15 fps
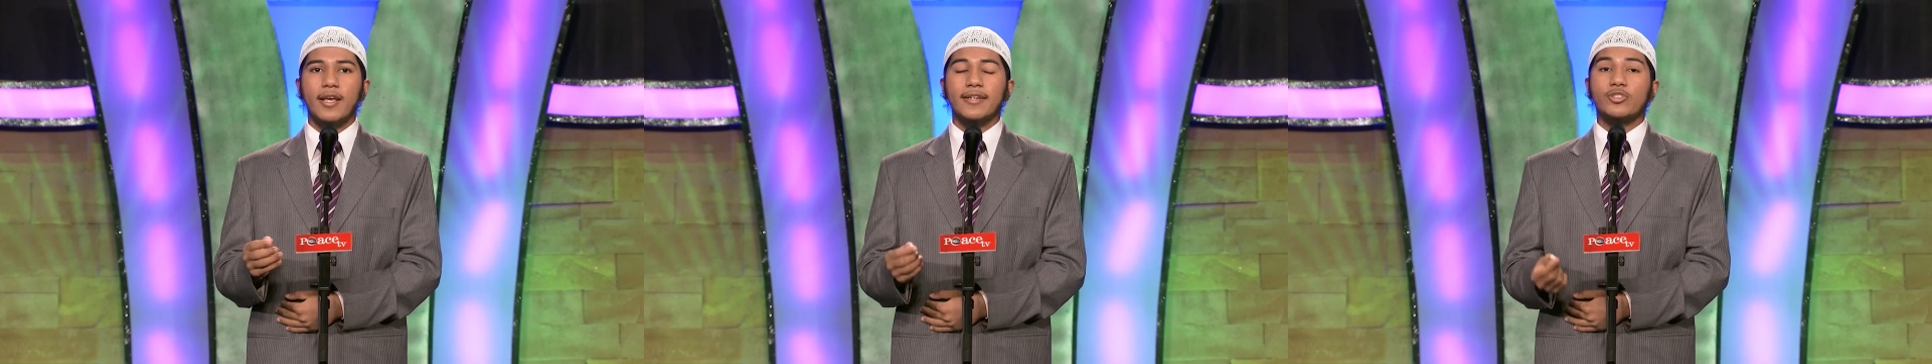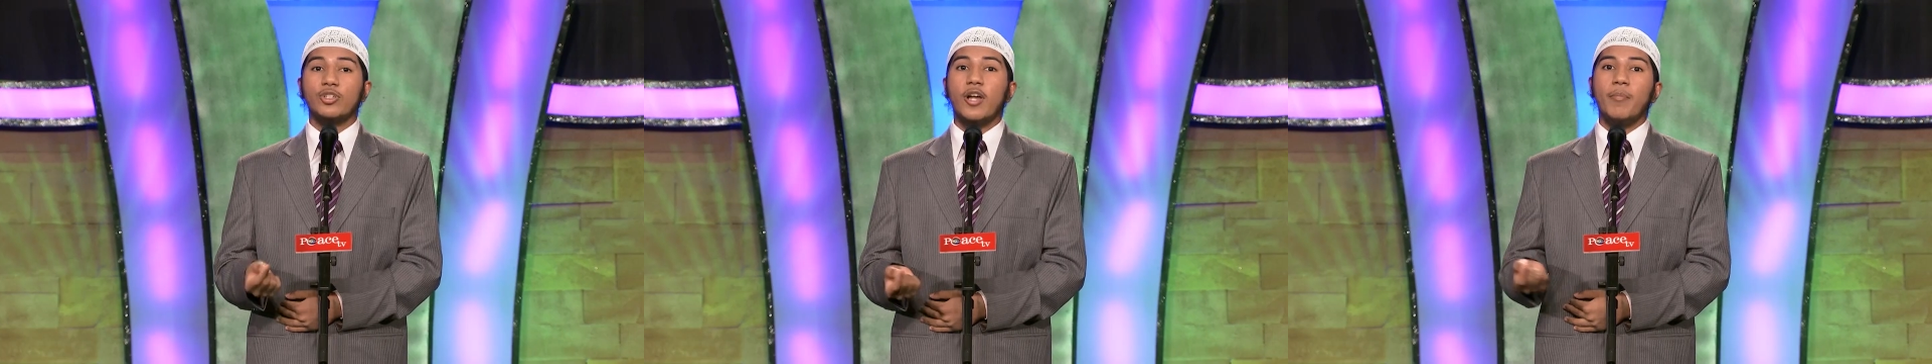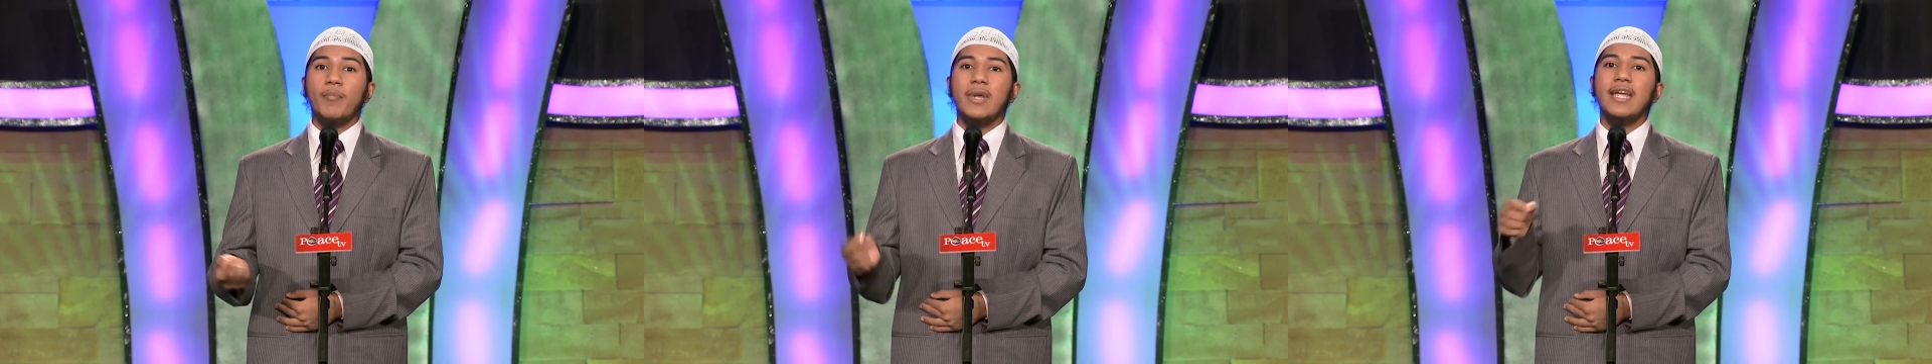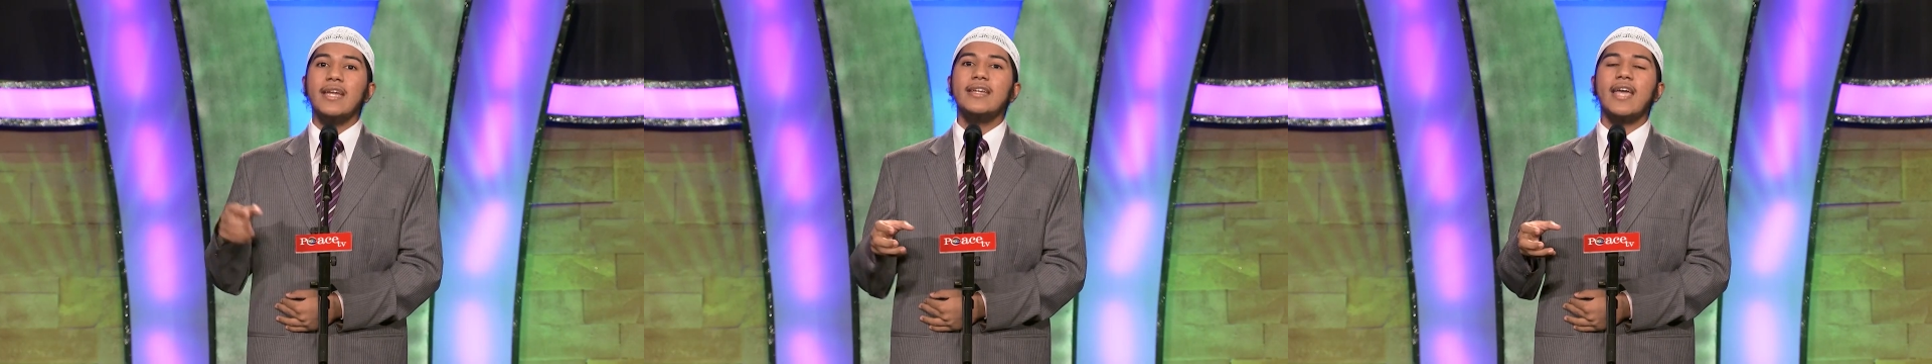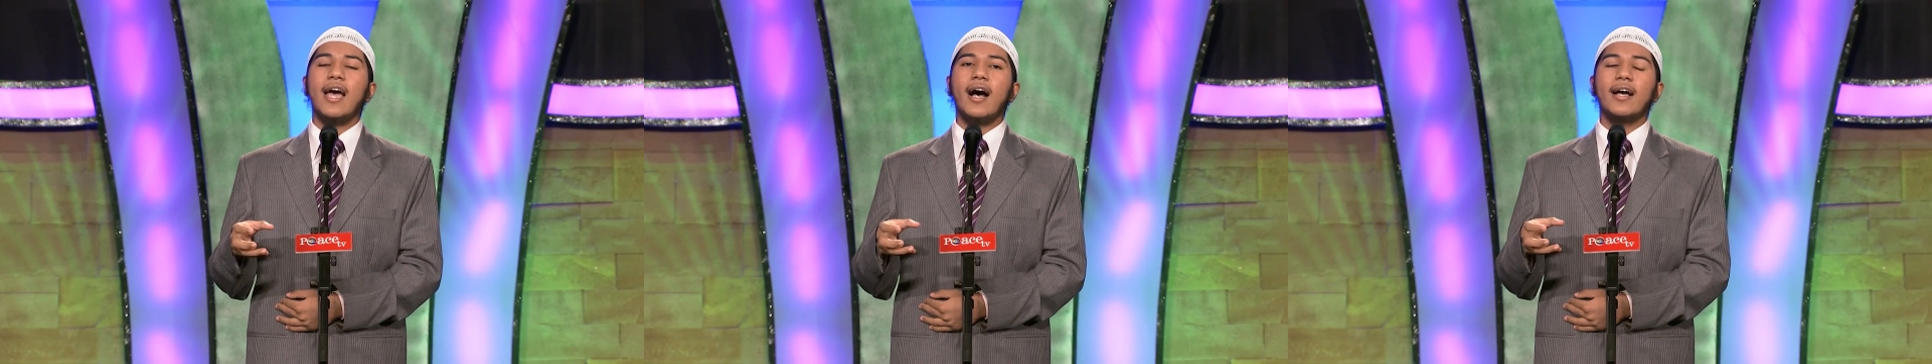So the
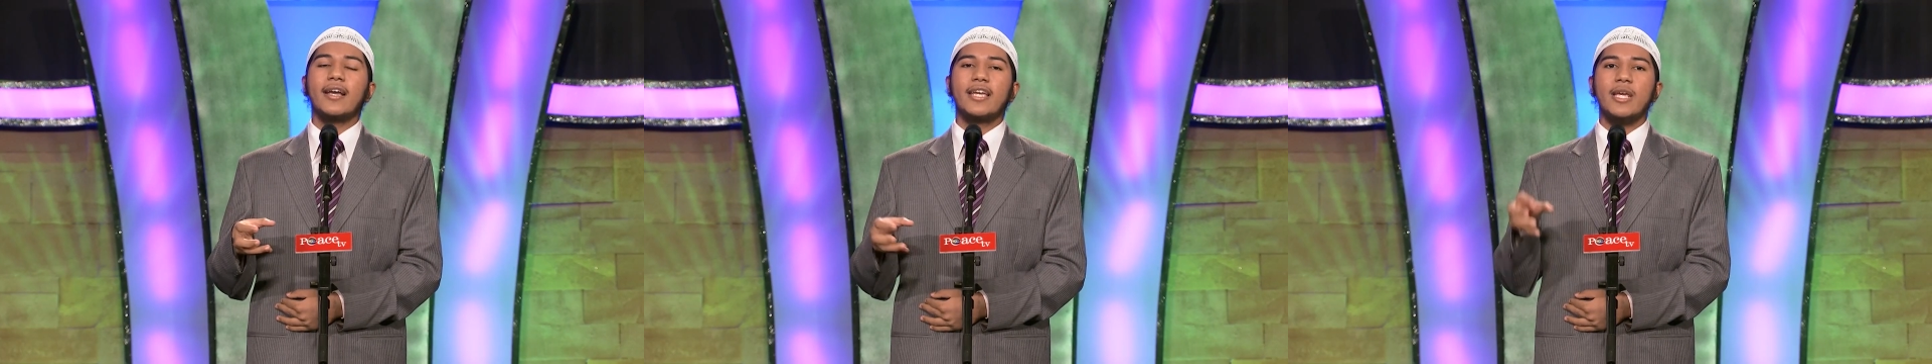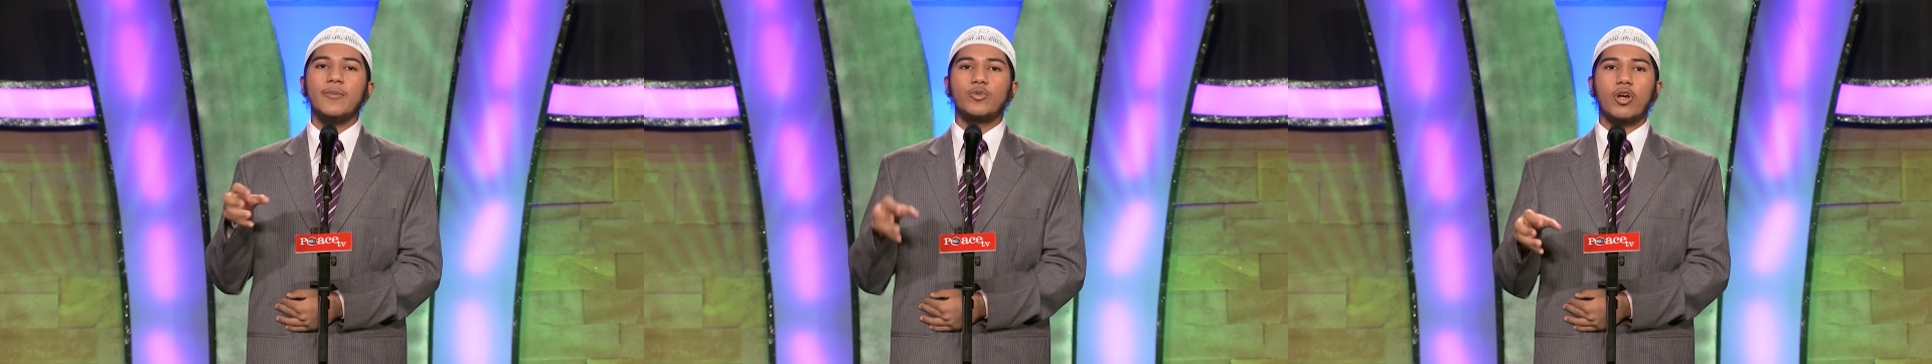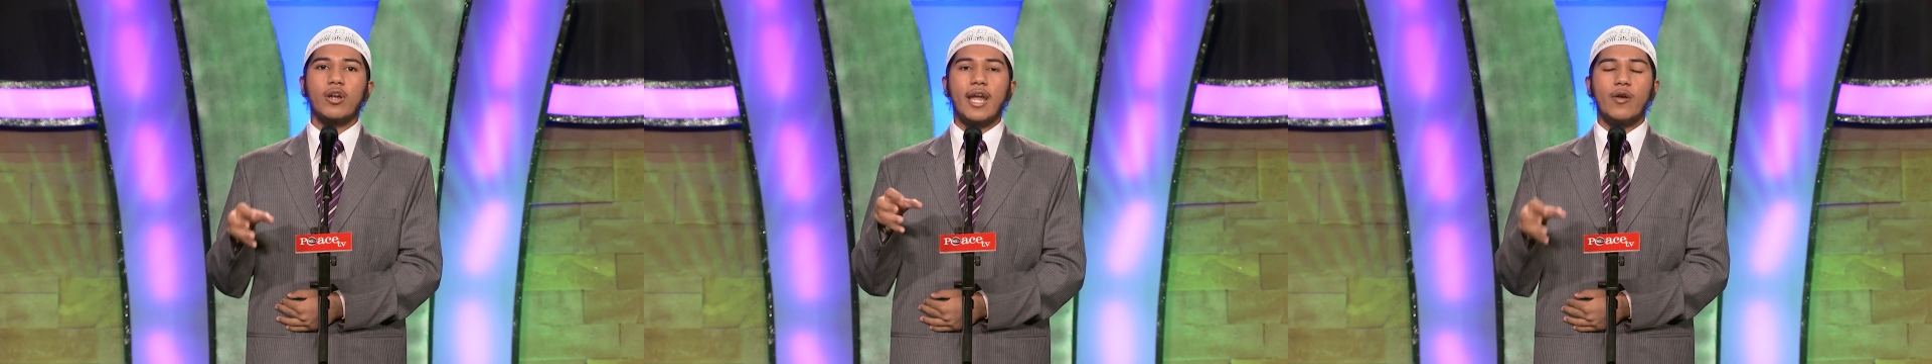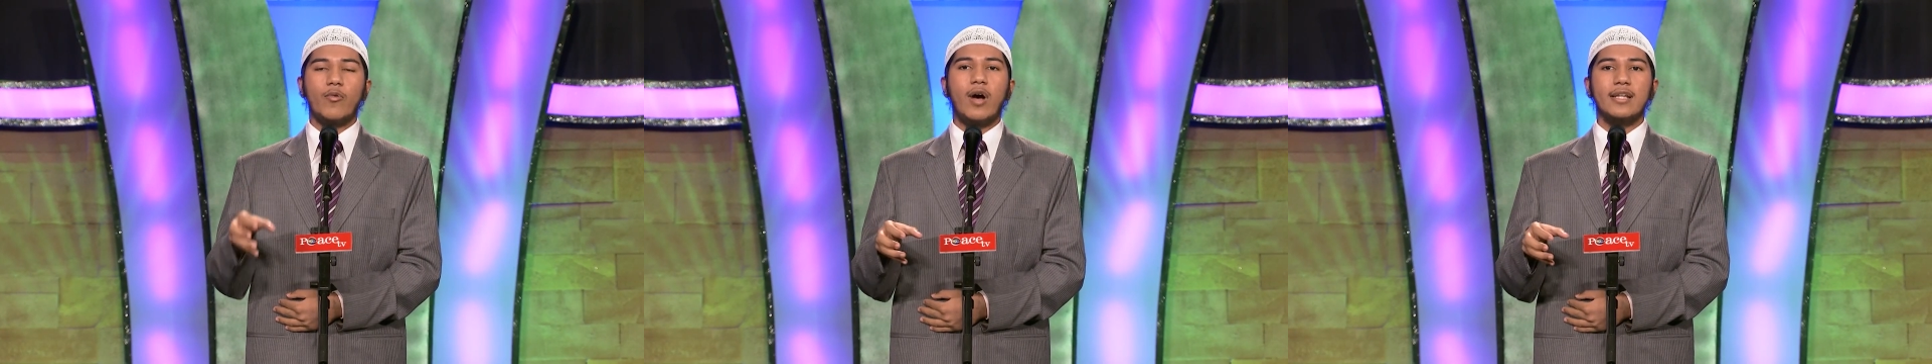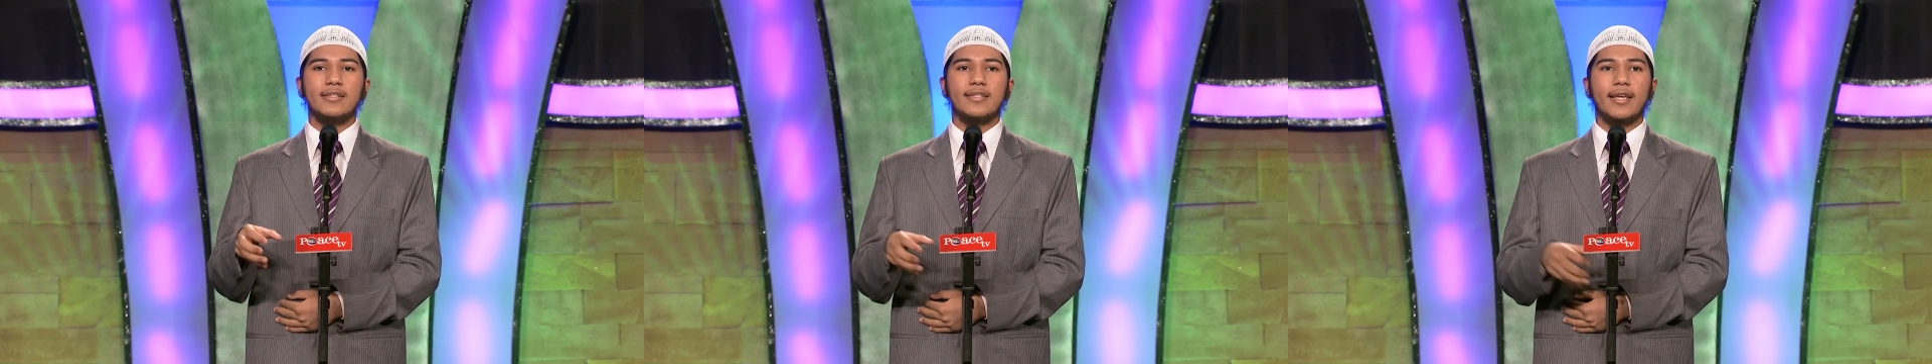media keeps on
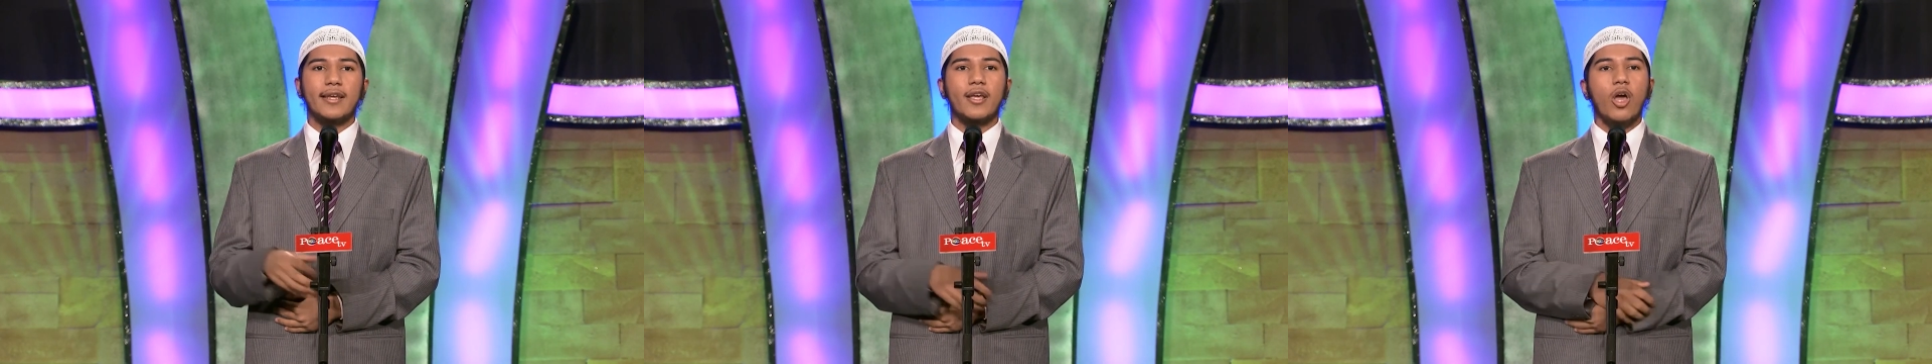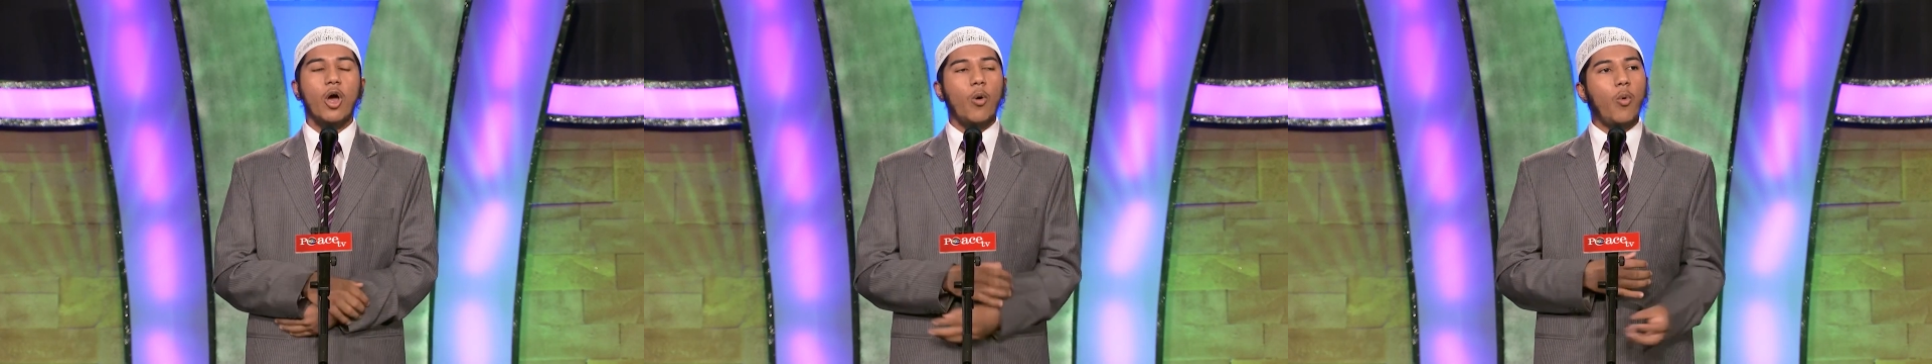advancing.